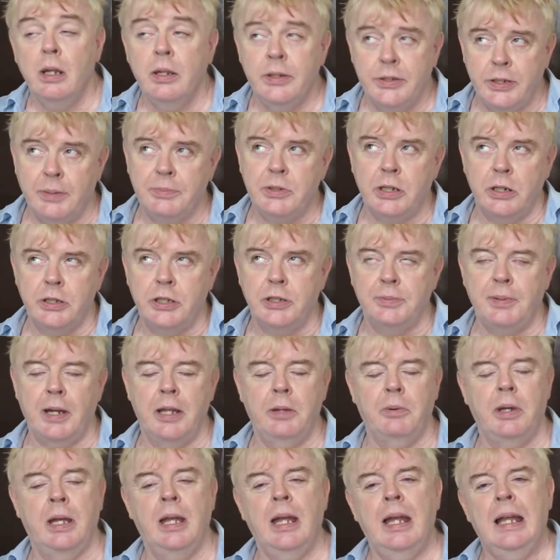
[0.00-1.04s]
Some surgeons, by
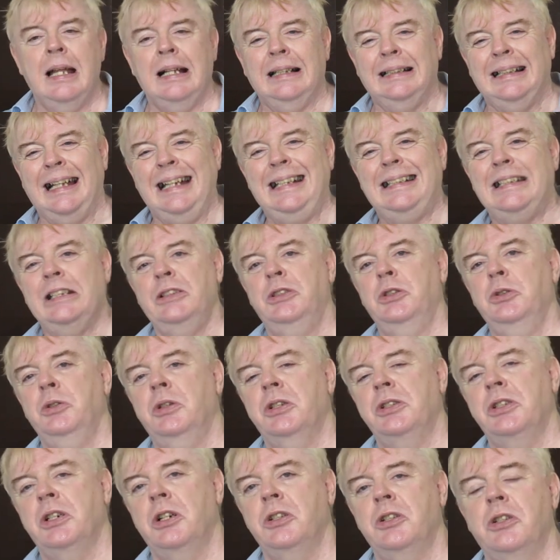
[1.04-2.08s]
the way, like to do
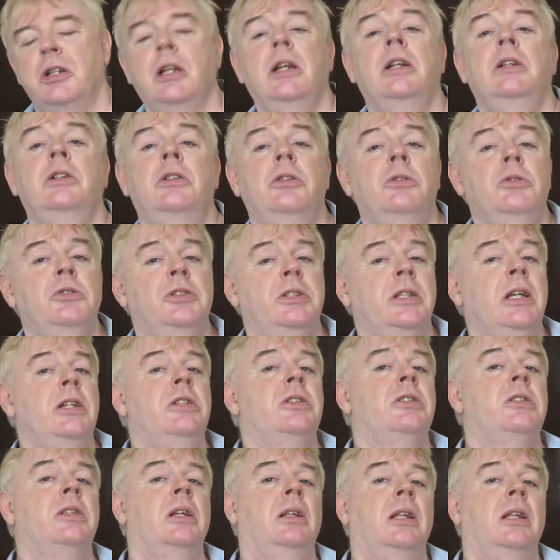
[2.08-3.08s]
the surgery in two stages.